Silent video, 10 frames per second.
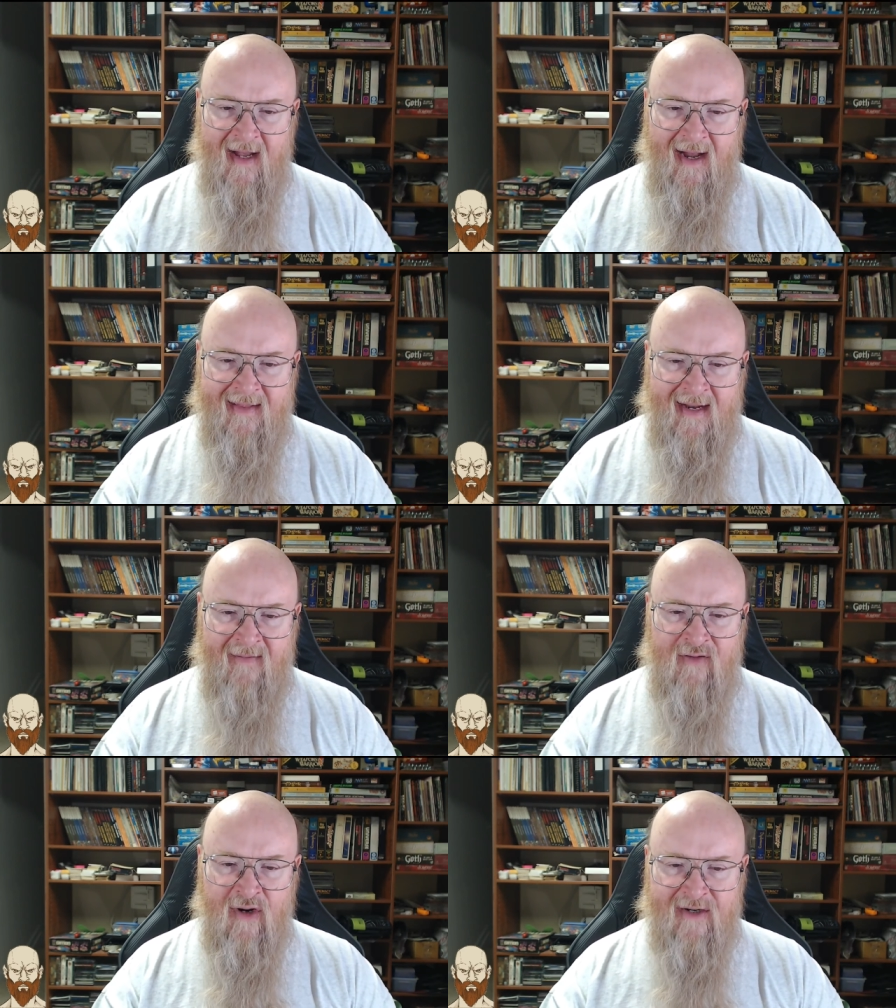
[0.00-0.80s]
and then
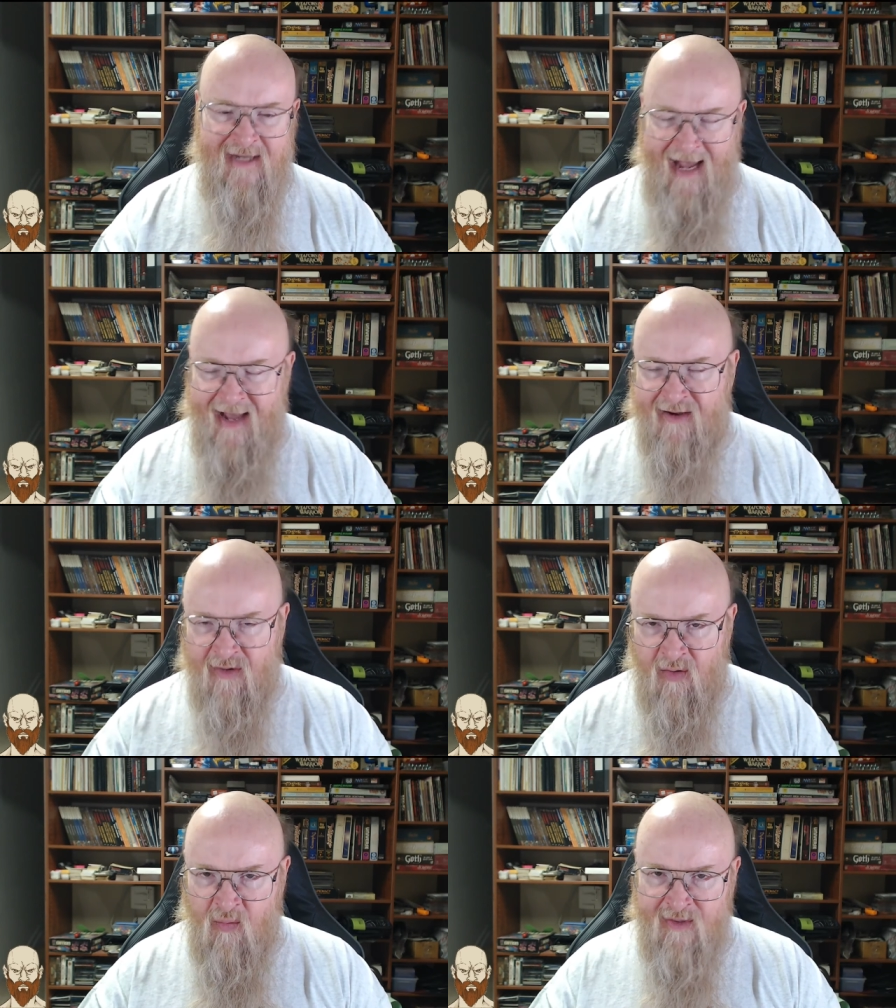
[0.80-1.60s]
if your
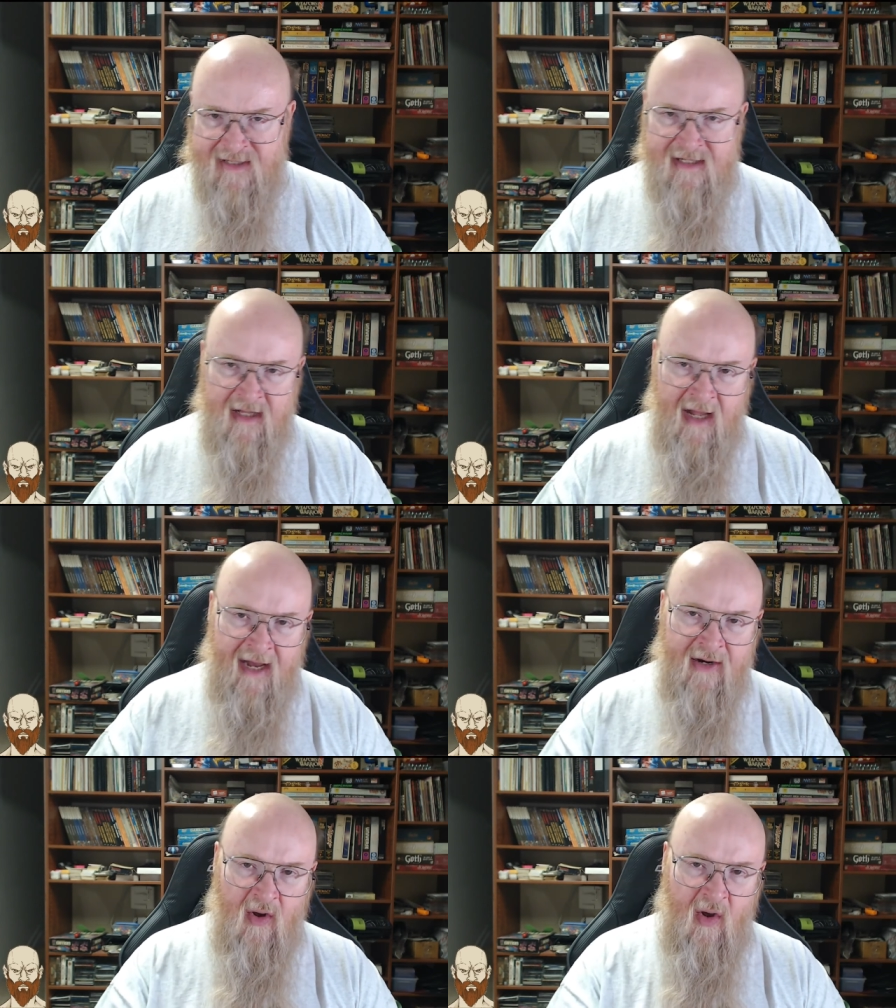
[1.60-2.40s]
dagger will
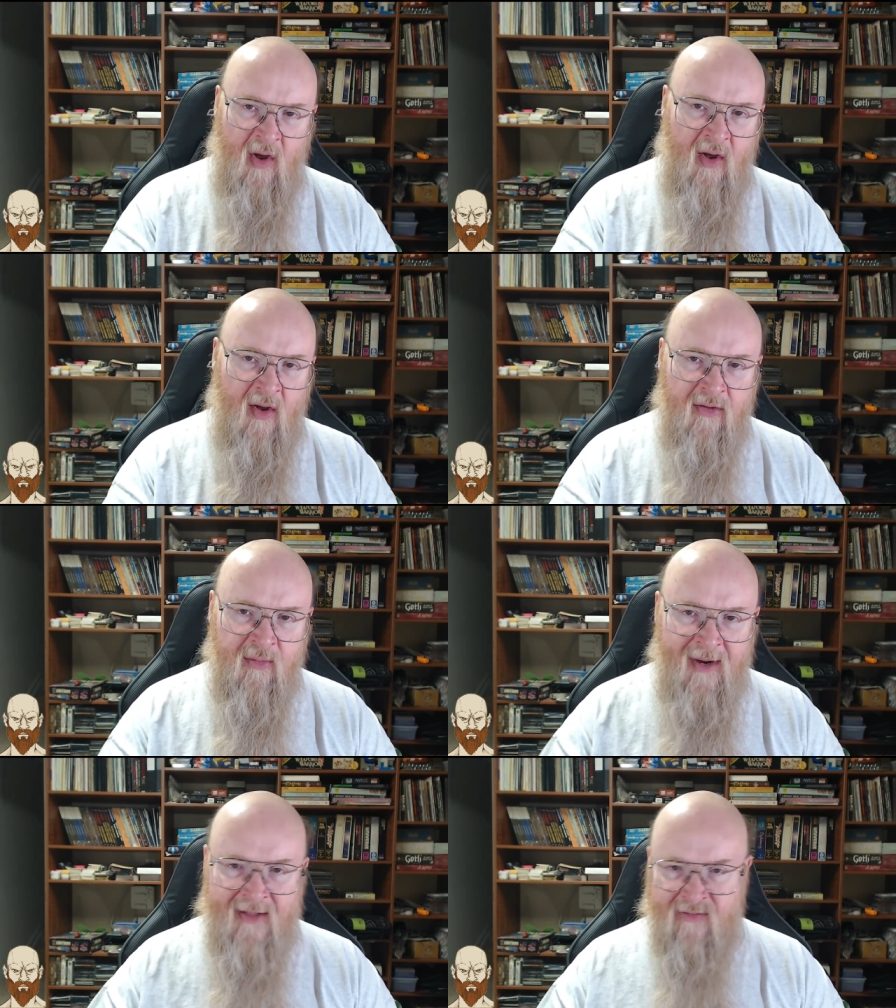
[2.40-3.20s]
slide all the
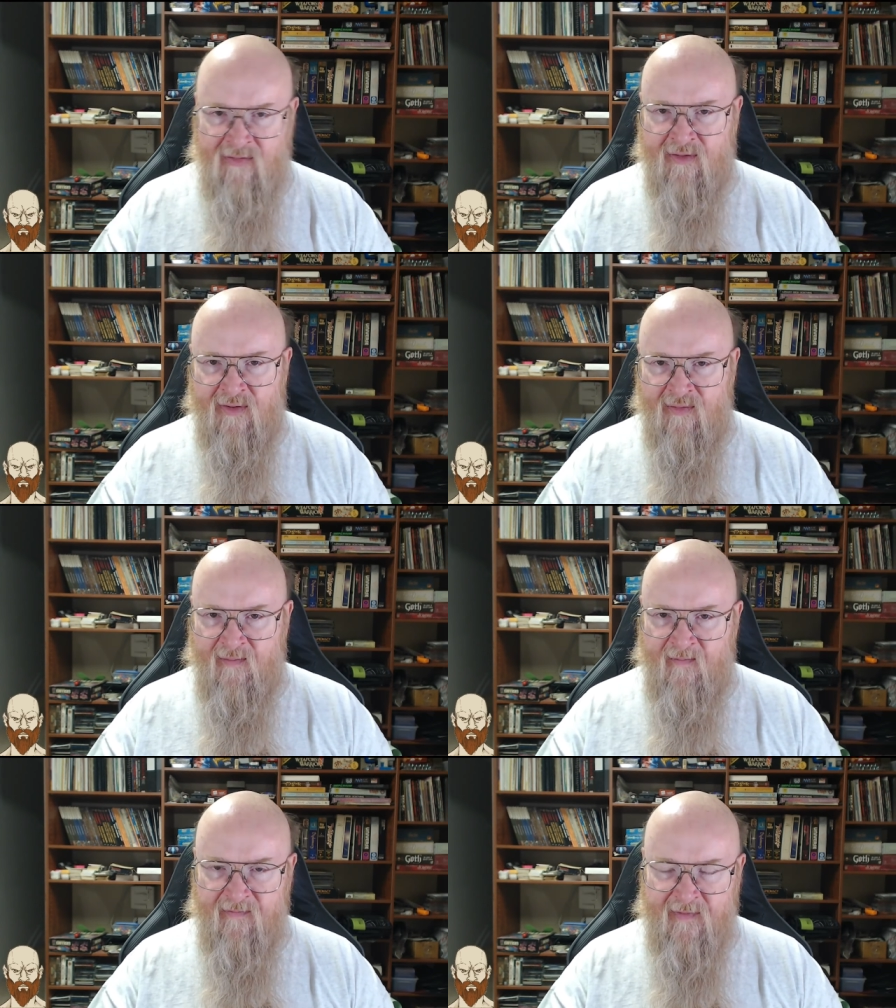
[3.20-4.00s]
way through
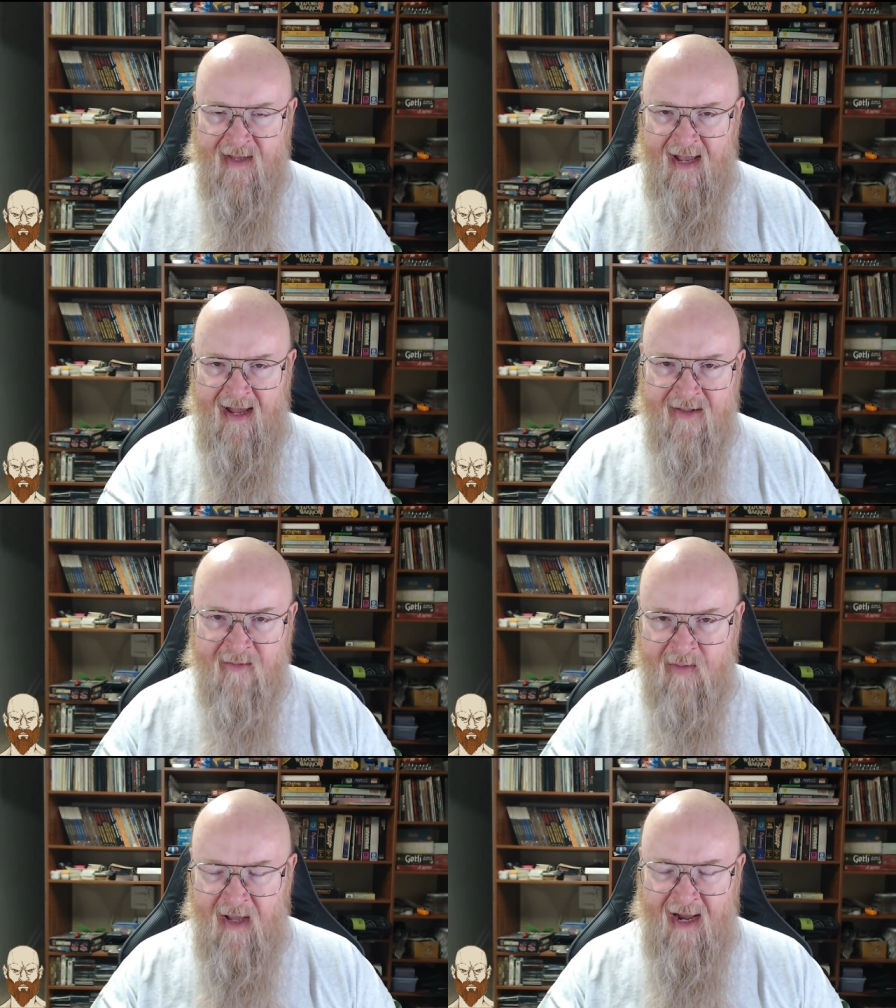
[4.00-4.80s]
the head of the
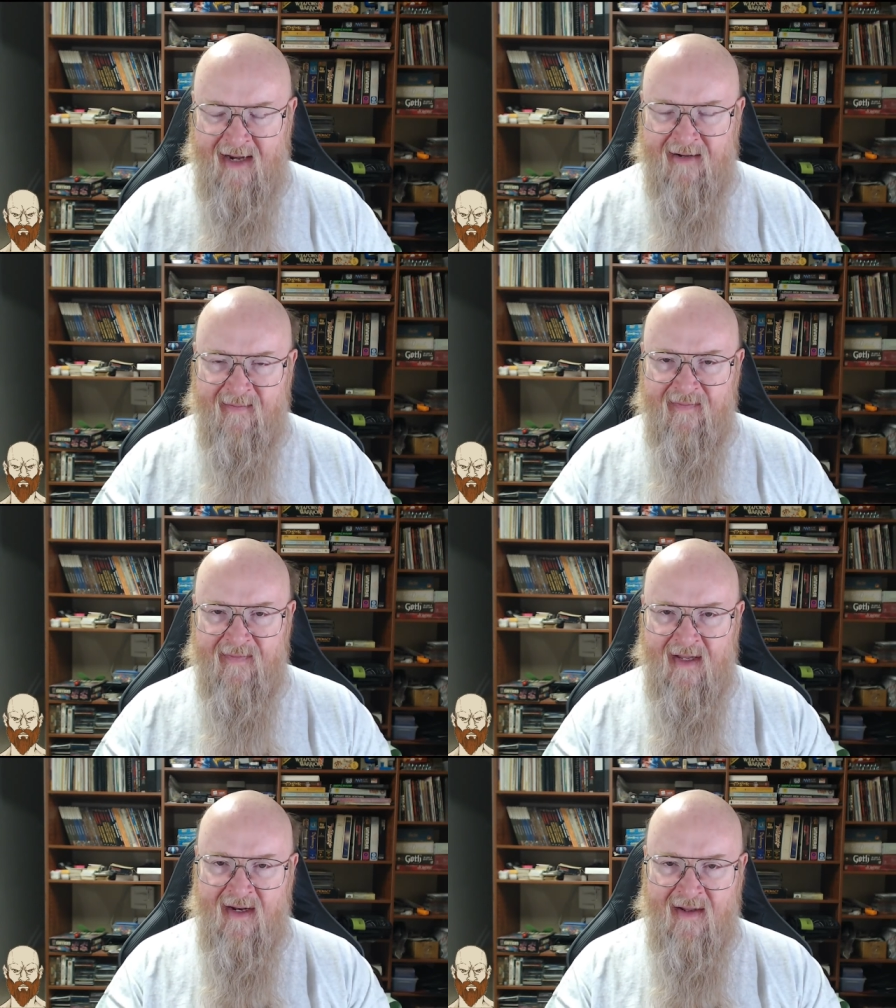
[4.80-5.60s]
blight,
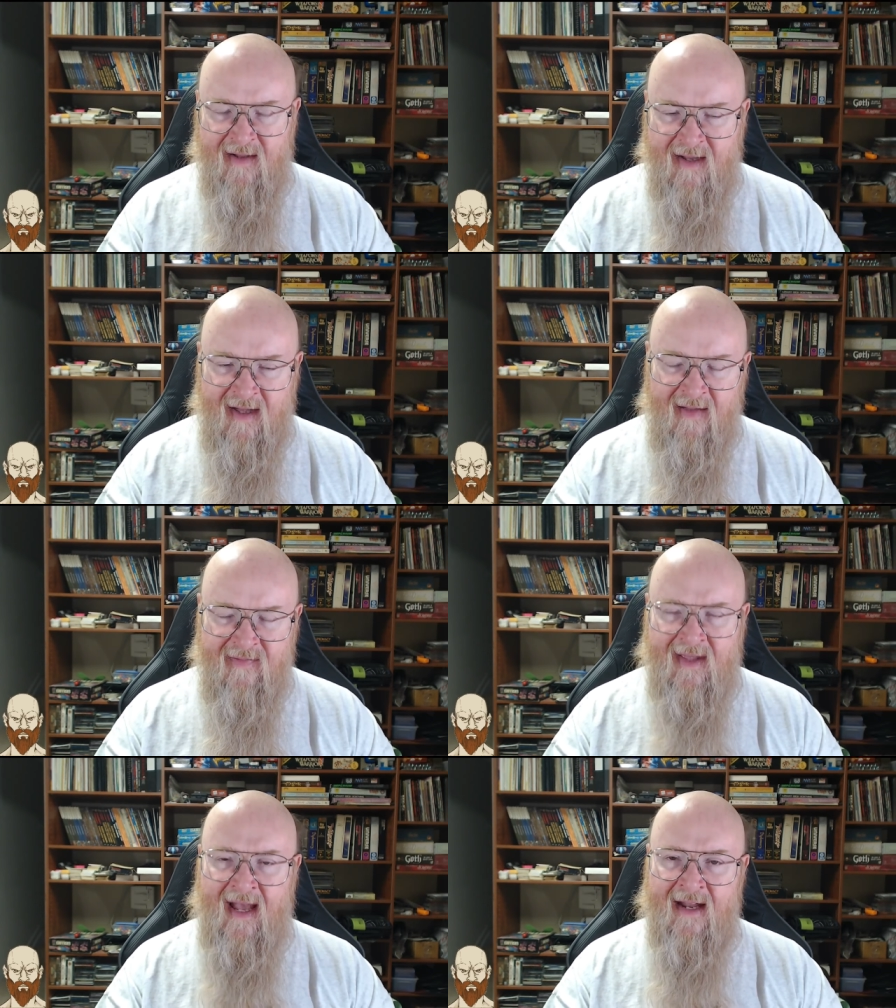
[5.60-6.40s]
and uh, uh
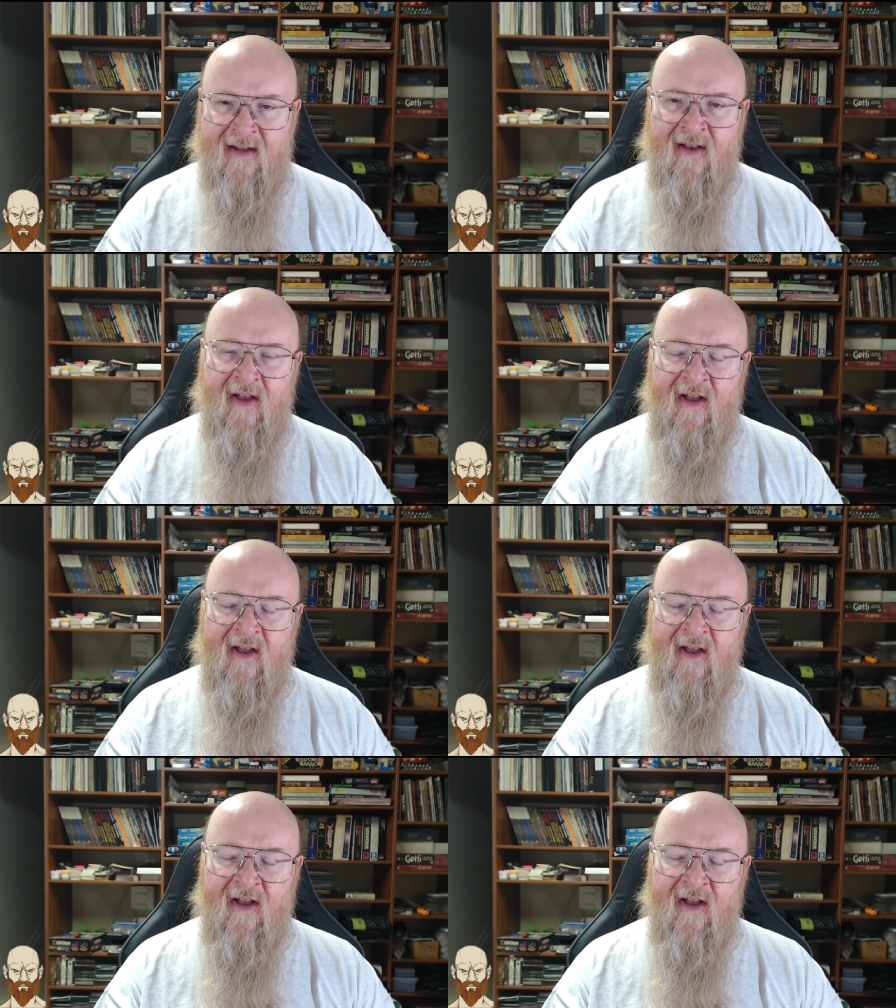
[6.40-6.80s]
then,